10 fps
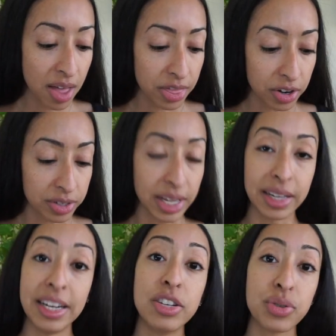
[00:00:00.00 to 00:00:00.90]
There's like
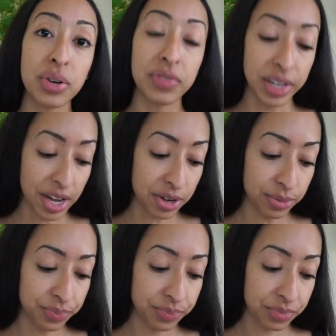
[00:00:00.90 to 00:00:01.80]
an intro
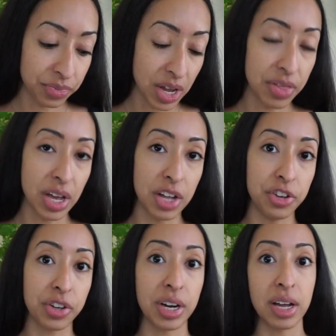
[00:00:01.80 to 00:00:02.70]
video, and then
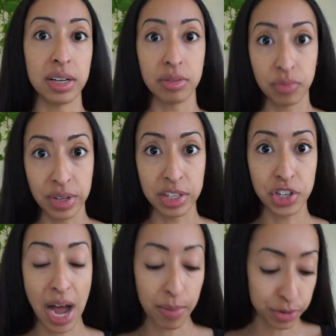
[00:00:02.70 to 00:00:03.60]
you're going to read the
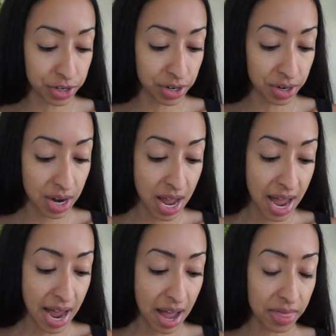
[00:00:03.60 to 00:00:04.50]
chapter.
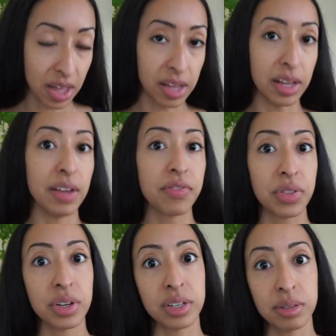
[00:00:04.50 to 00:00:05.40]
And then if
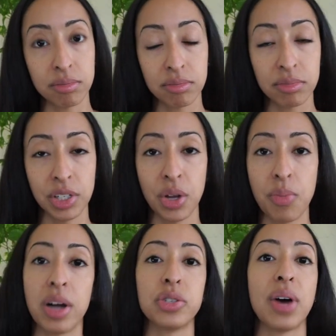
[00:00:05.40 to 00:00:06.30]
the
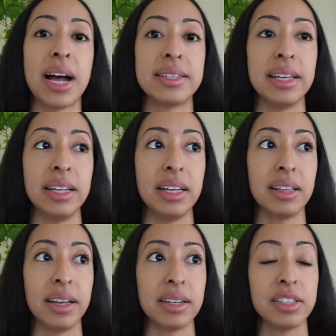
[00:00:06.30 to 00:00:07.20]
module has any
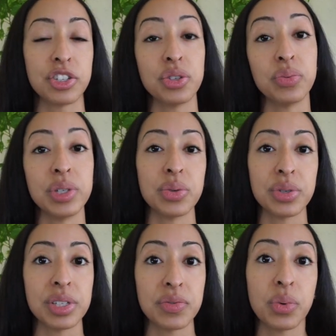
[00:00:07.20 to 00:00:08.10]
like additional
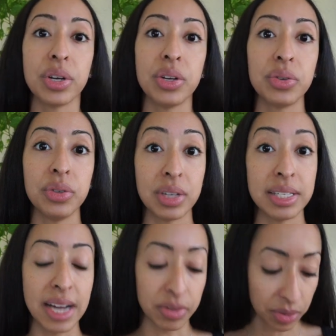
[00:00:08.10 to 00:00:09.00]
resources for you, you can
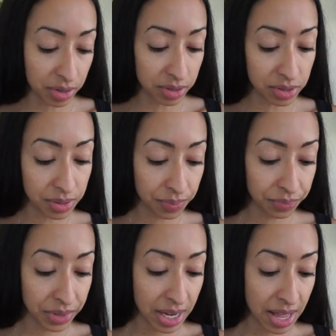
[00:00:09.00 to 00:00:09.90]
download those.
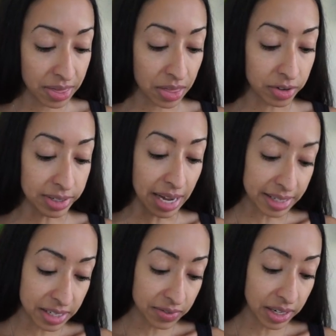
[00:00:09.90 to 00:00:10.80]
Then there's an
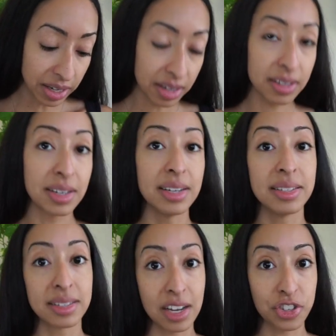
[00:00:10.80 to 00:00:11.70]
activity, a
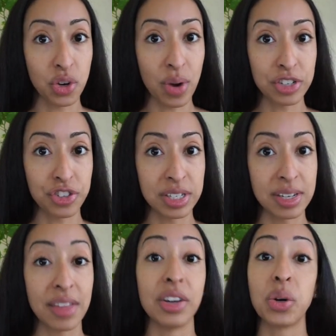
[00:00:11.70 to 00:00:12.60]
discussion question,
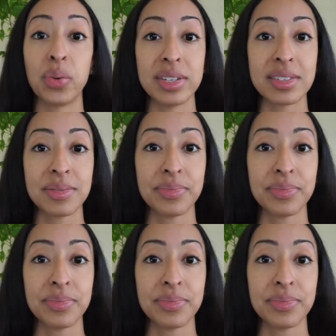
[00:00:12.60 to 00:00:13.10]
and then a quiz.